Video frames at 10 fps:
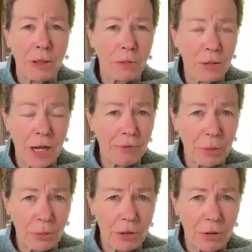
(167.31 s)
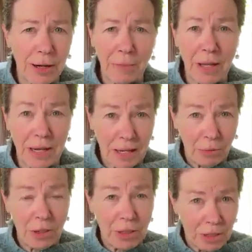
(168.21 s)
recovery program that I
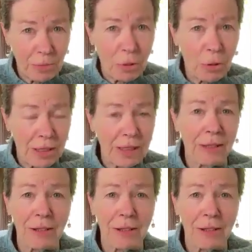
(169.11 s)
was supporting